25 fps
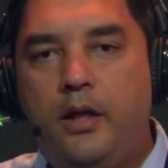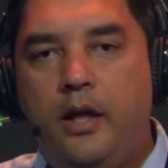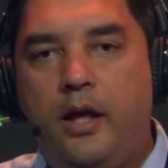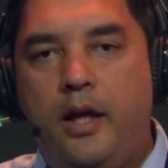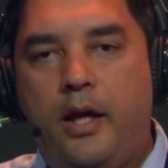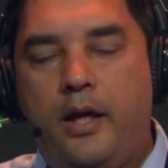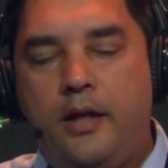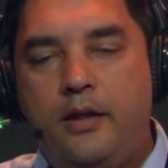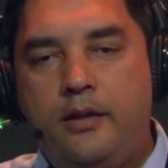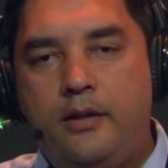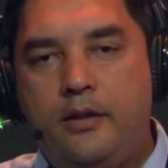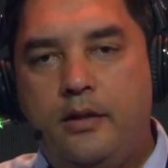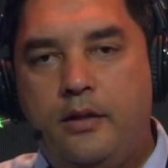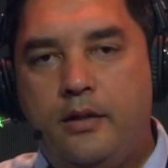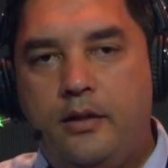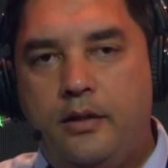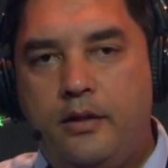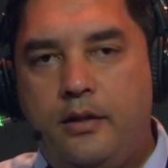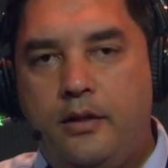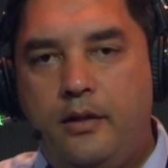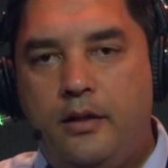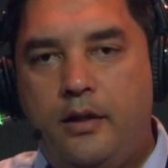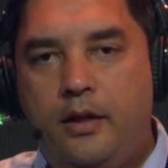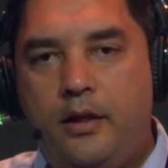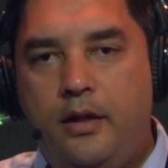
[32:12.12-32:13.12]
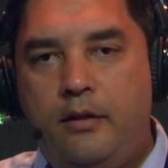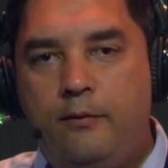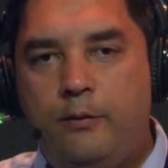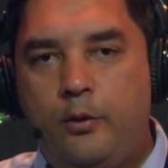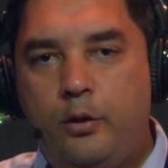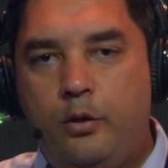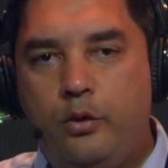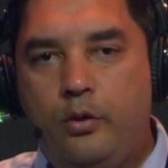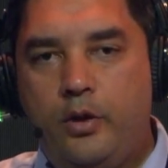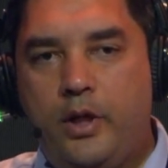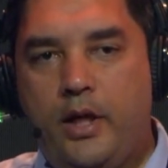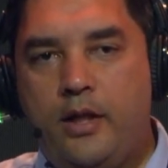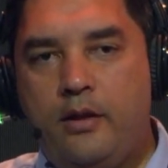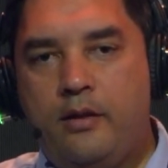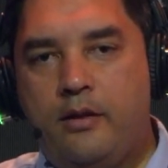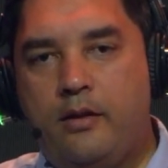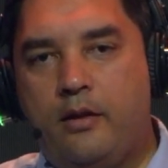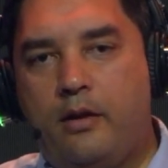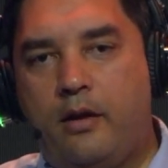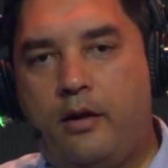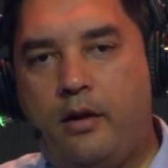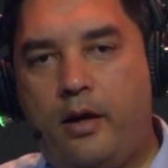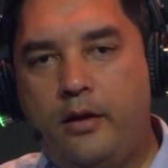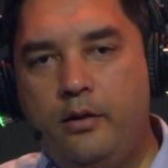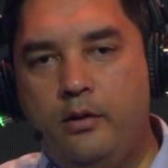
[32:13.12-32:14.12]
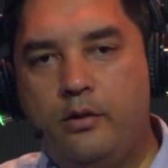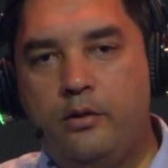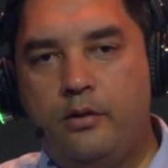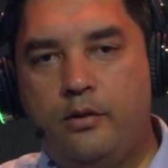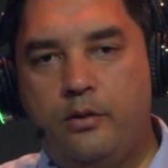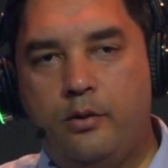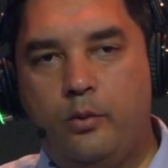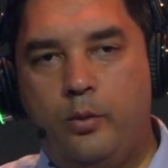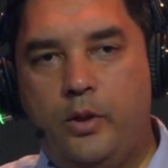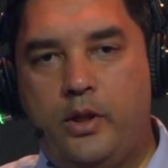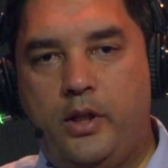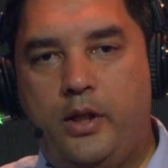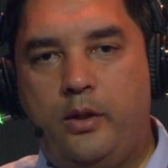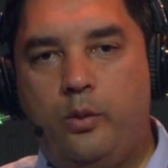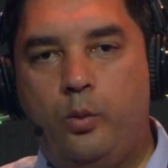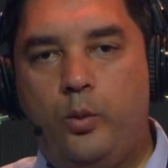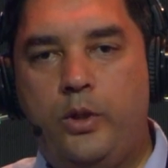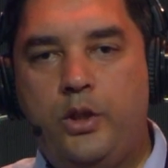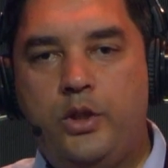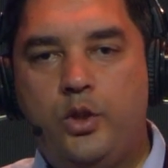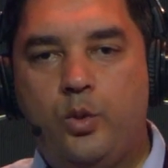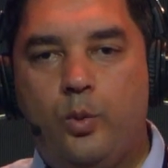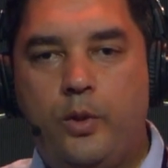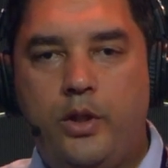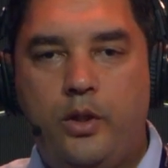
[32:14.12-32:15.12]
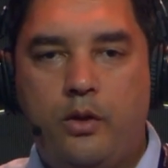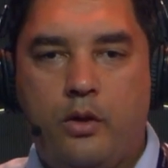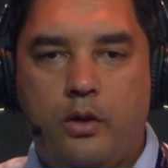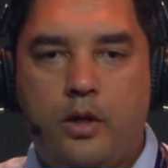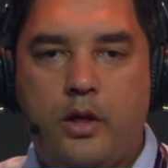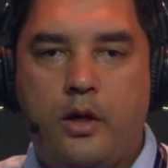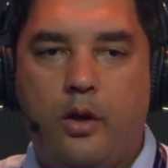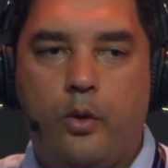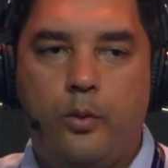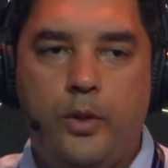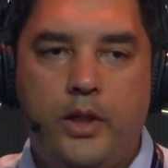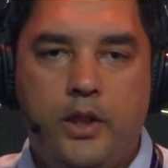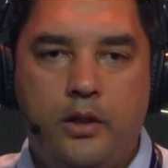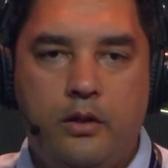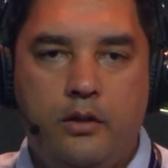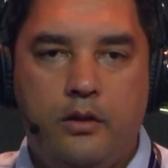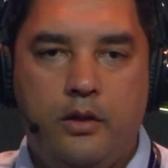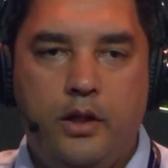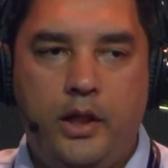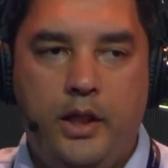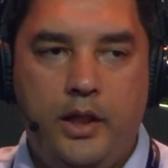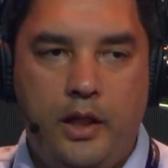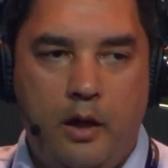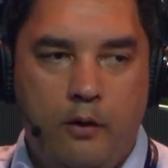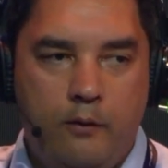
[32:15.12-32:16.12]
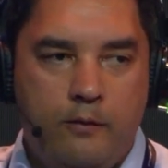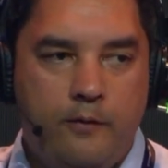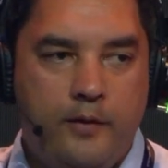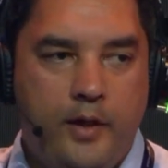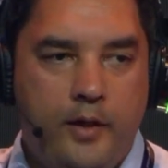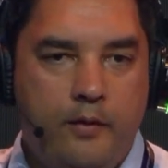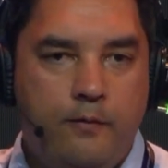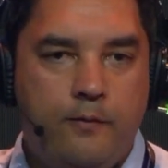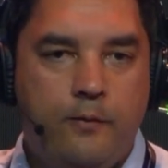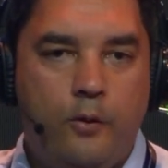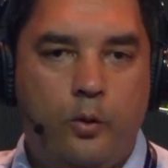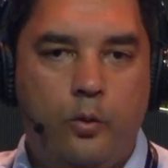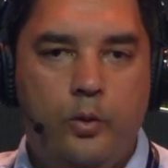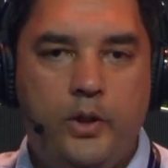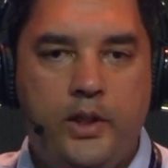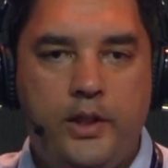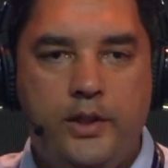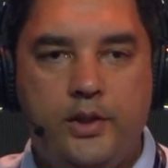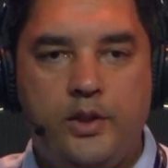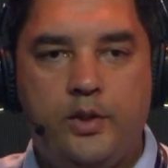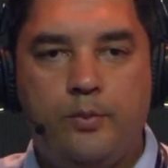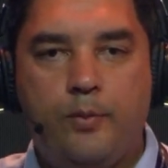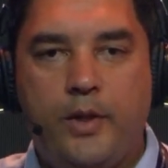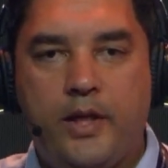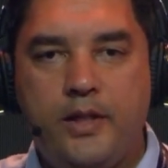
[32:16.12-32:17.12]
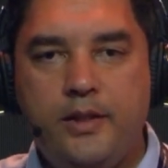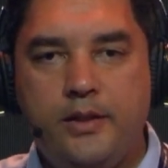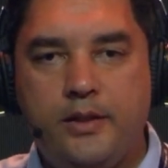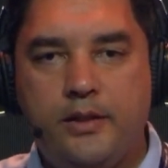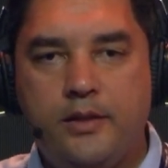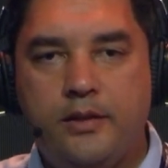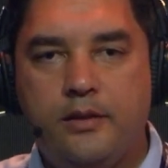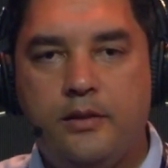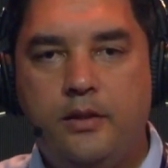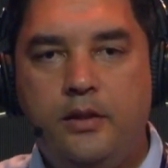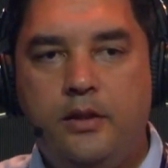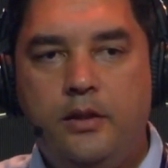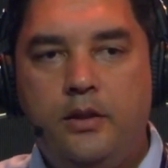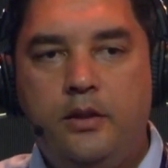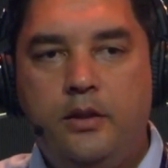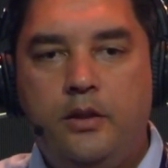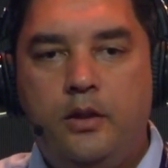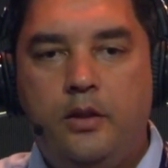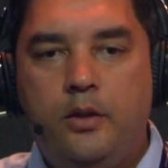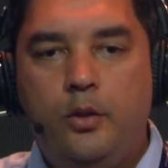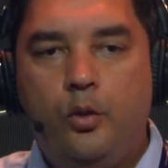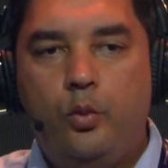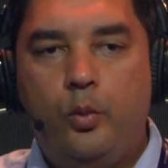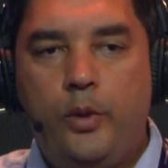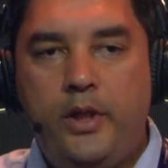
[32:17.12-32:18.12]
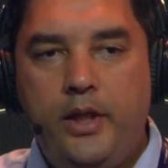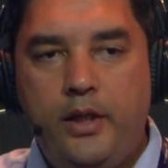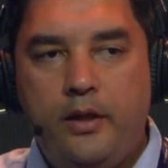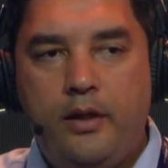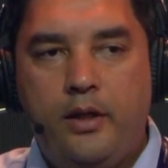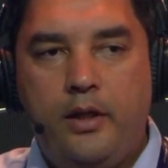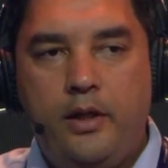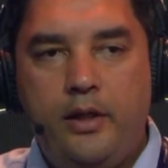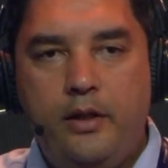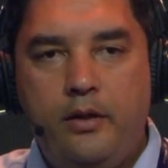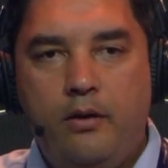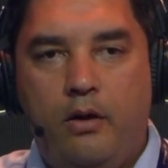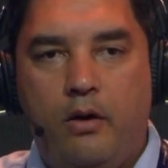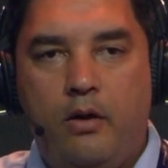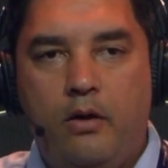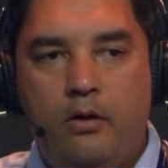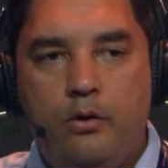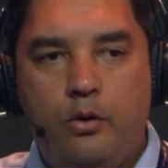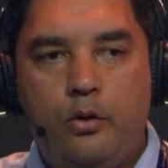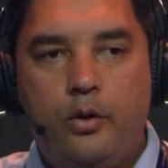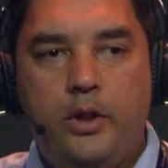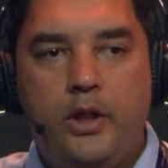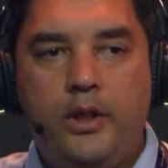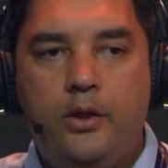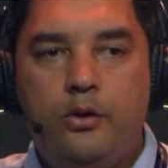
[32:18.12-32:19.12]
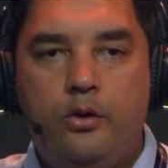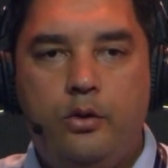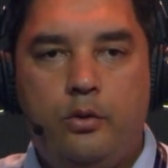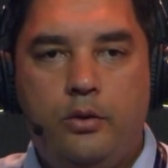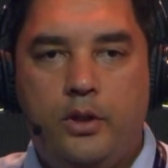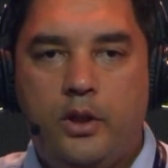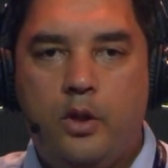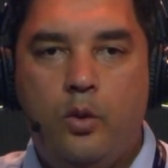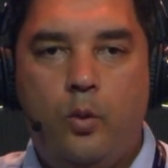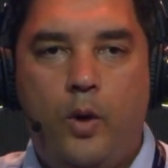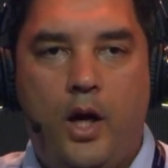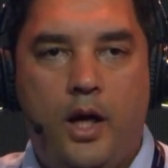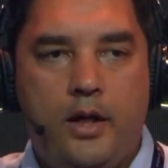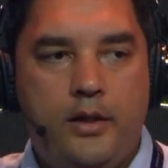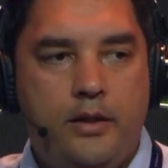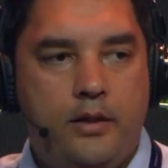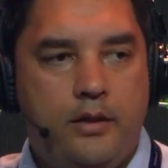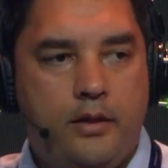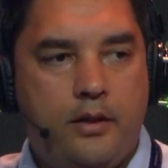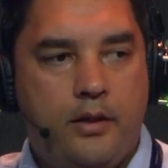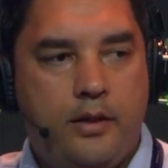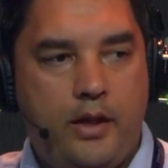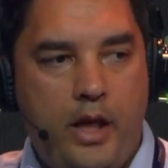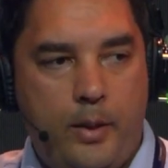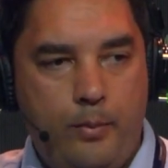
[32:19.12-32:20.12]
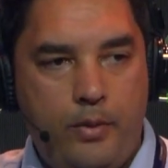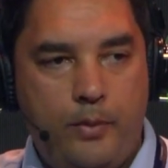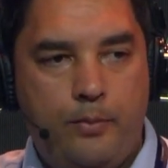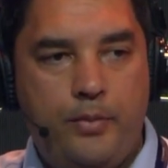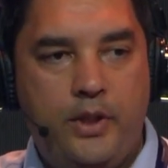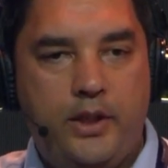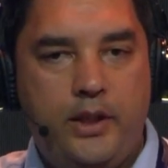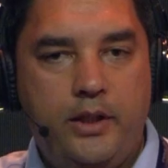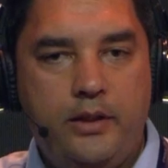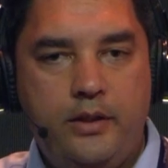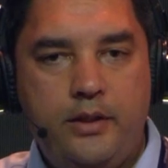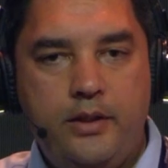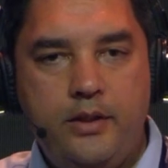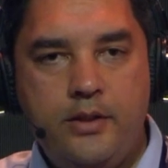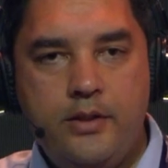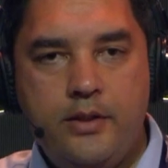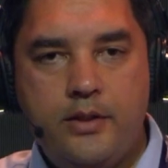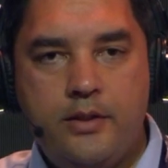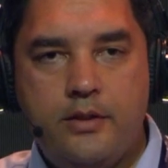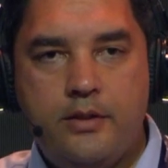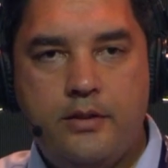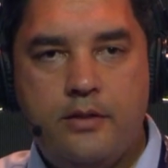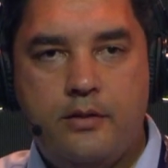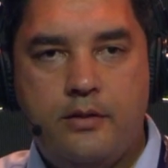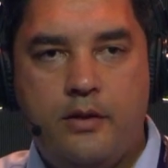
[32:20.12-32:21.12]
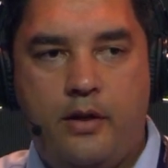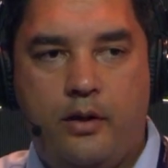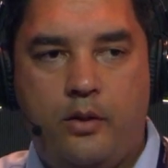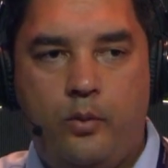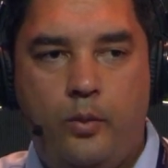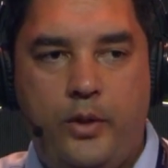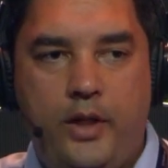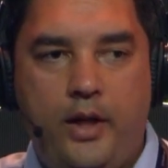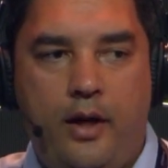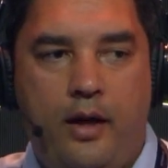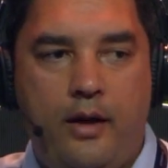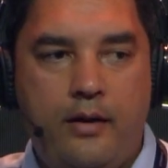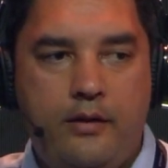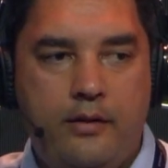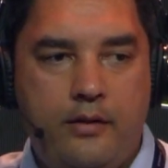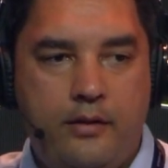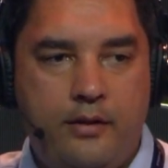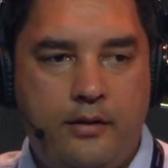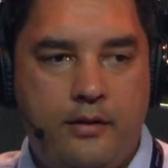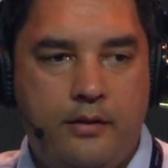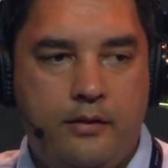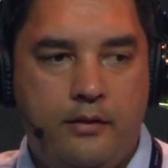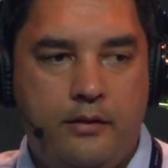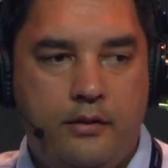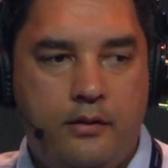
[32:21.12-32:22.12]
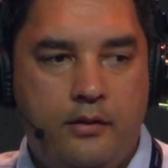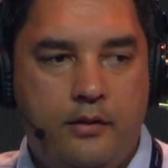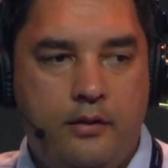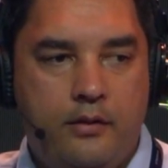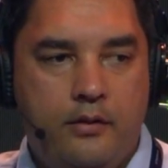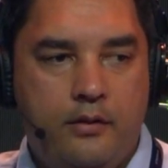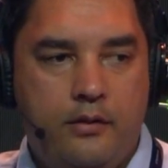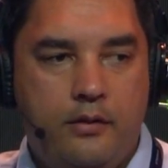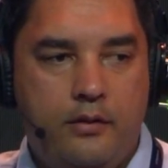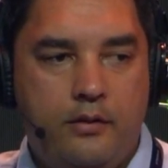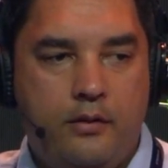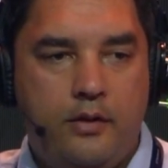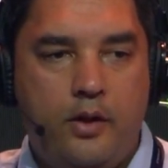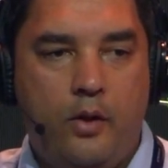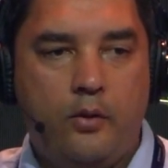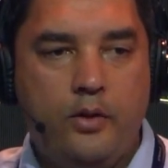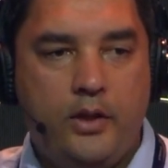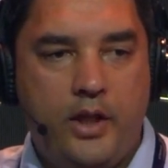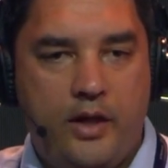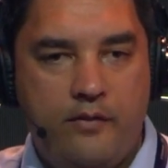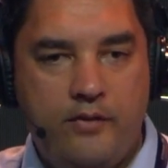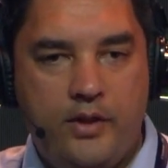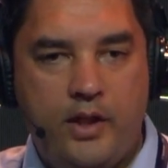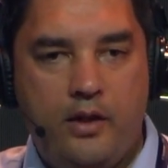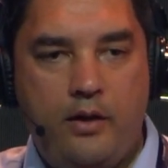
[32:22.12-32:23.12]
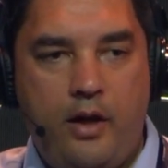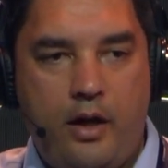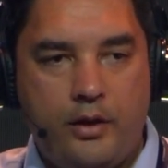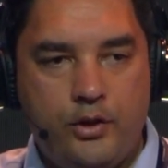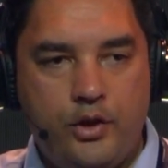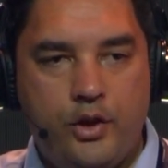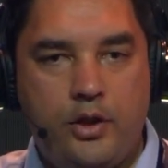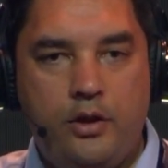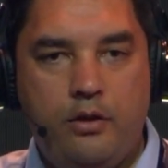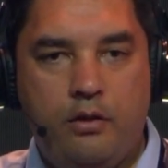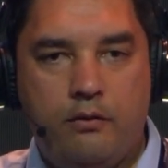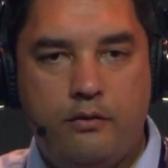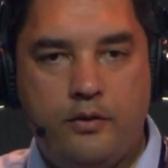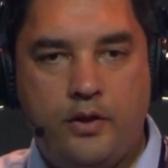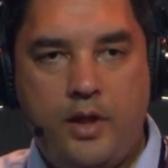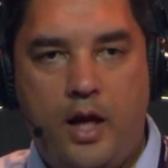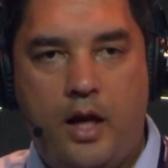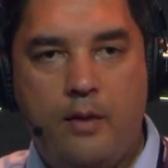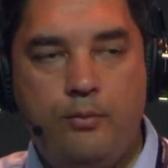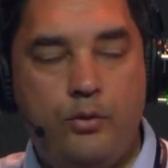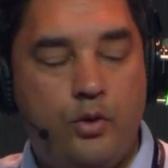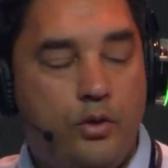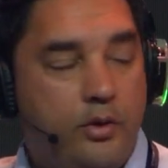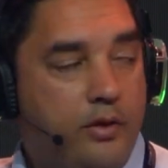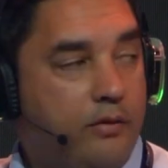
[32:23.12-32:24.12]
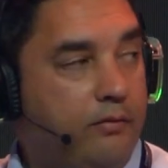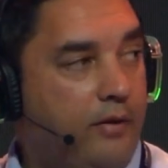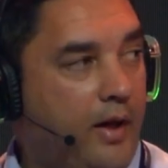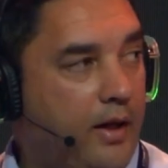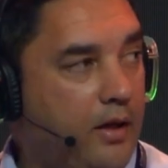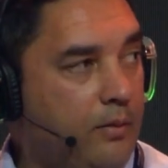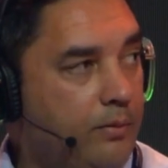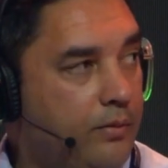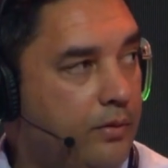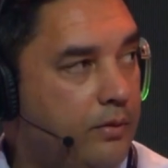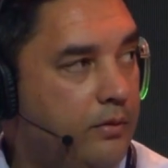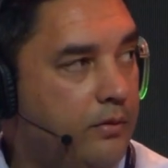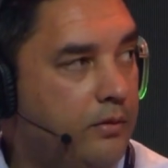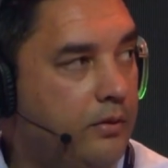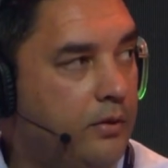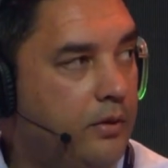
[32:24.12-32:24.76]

And if you look at the rate at which we are growing in our freight forwarding space, we really are looking to acquire capabilities that we either don't have the luxury of time to develop